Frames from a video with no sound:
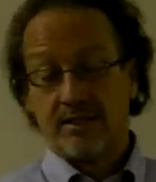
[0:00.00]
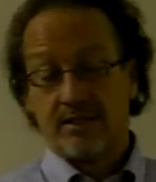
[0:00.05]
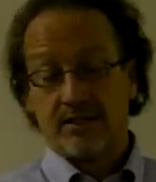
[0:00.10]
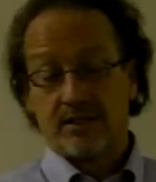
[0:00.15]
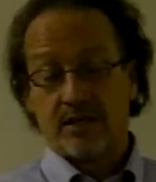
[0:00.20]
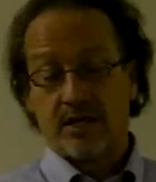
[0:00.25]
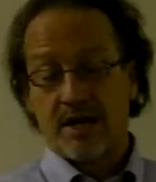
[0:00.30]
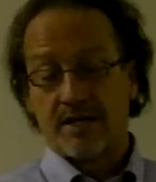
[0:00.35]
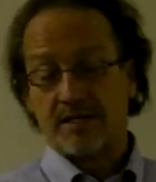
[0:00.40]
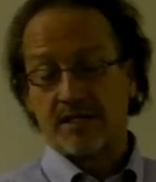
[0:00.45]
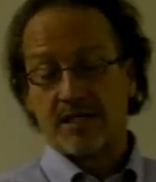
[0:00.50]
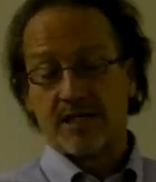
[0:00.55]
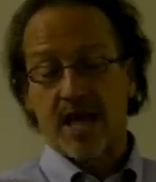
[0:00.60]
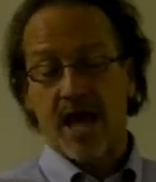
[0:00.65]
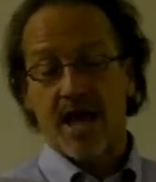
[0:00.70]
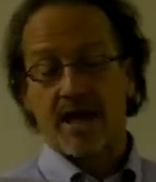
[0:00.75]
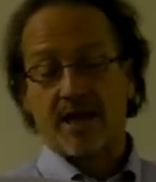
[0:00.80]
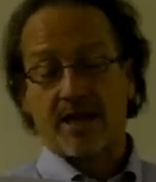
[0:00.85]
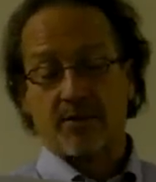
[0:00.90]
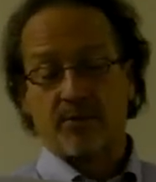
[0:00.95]
So I was just
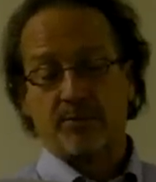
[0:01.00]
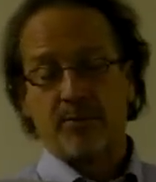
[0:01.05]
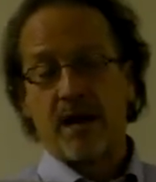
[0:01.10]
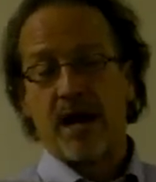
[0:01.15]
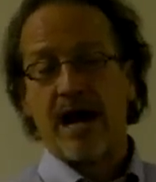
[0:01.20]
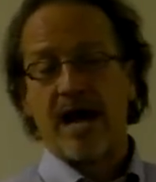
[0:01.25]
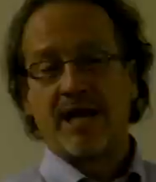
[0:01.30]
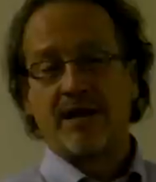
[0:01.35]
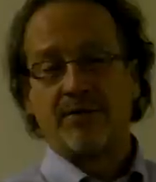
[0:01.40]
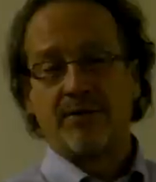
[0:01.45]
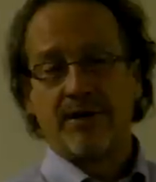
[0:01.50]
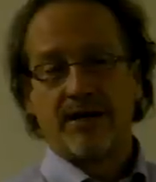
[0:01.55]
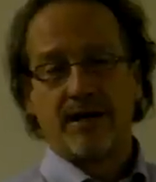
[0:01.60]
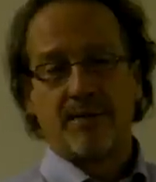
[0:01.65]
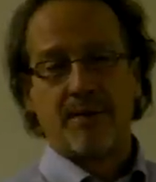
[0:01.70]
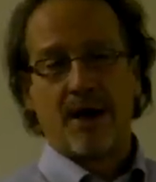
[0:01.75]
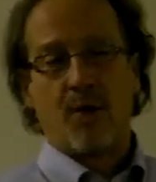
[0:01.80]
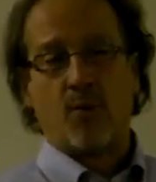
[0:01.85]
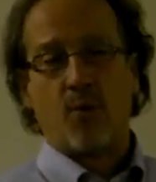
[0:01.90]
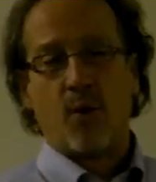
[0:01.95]
kind of pondering
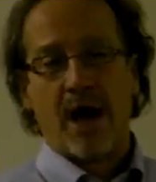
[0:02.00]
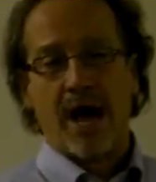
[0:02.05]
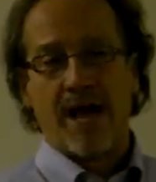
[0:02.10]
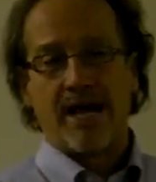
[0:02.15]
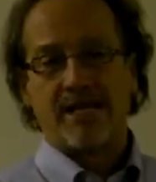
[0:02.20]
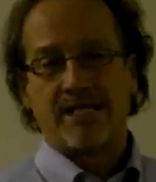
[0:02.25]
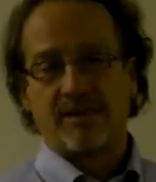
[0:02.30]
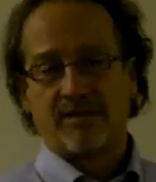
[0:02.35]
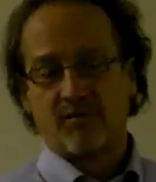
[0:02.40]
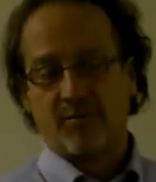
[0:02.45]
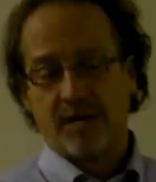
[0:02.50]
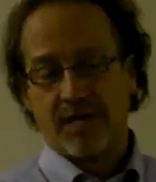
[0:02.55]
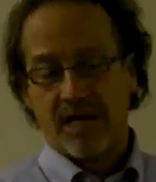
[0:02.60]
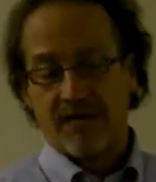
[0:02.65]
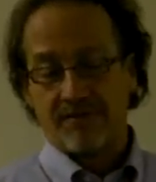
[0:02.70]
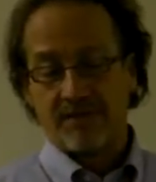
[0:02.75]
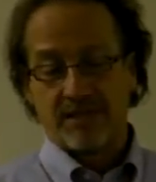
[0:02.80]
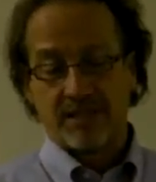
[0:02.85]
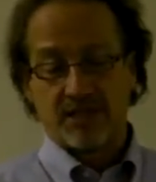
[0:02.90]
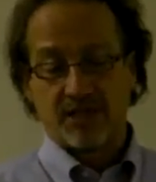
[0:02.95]
about why is everybody
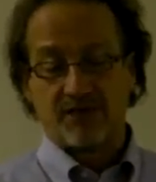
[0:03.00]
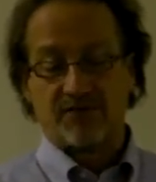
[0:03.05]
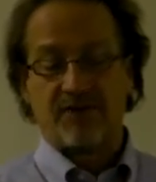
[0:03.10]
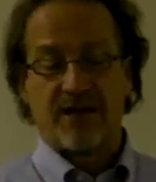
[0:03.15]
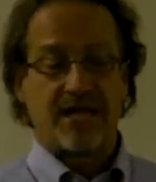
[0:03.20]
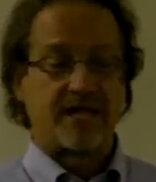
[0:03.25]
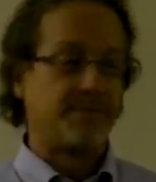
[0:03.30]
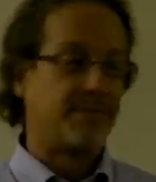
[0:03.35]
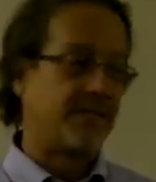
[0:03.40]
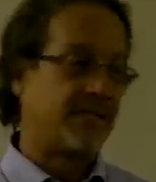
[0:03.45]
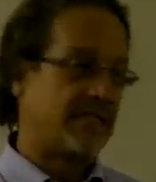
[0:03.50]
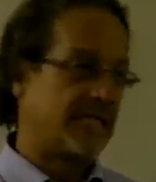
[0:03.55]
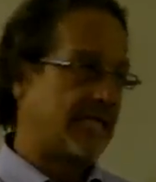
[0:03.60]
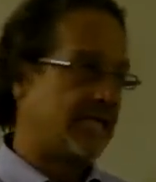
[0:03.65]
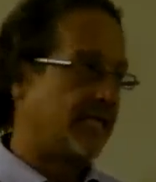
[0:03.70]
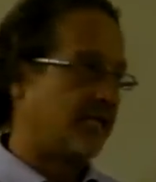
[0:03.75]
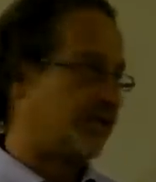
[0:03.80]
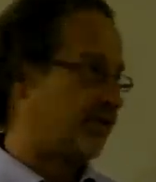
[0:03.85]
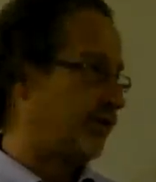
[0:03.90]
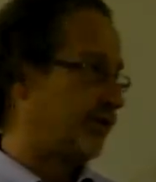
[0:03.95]
having such a vitamin D
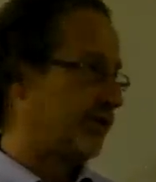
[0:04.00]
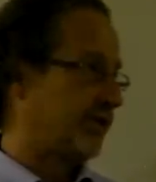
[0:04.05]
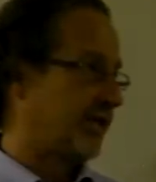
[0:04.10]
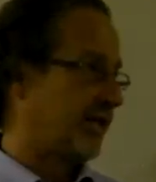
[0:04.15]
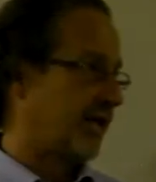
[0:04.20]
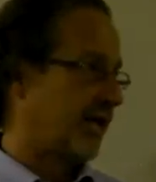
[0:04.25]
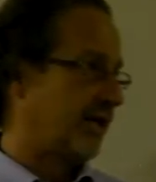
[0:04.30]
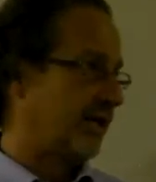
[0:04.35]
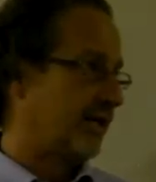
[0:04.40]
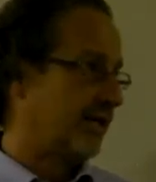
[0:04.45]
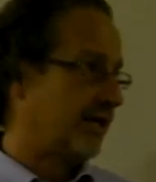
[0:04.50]
issue today.